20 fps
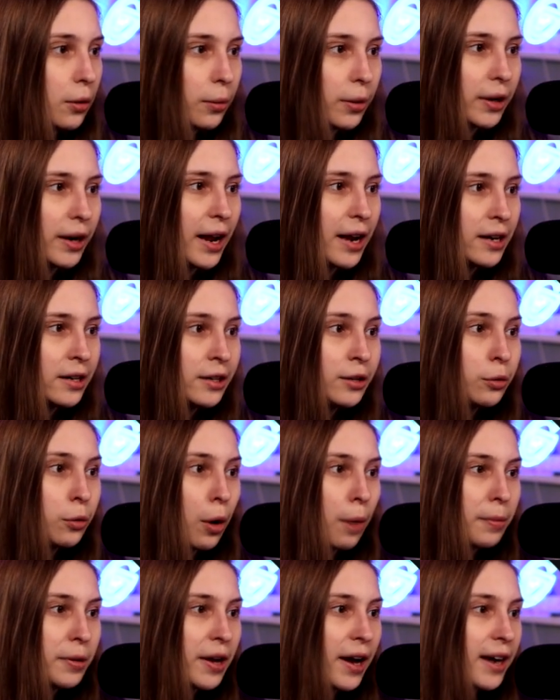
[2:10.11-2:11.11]
We're gonna add a
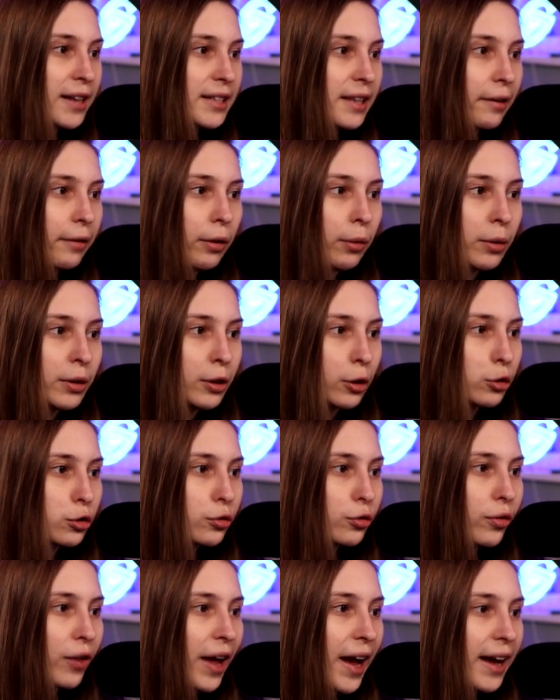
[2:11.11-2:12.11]
new object and we want
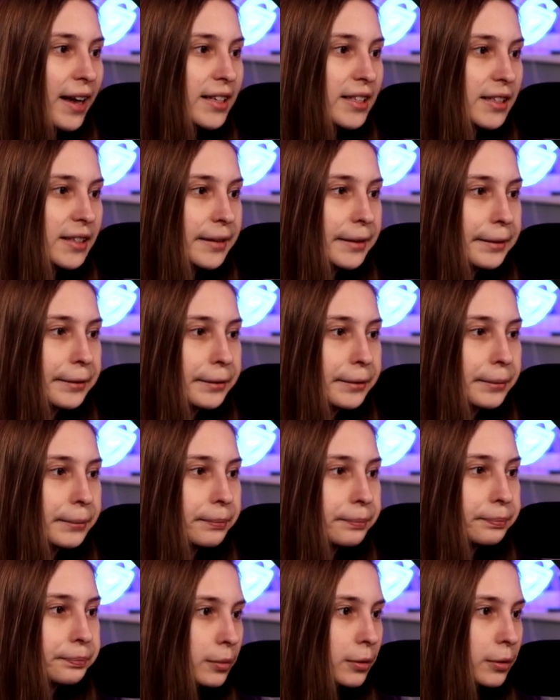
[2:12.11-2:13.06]
those flags in here.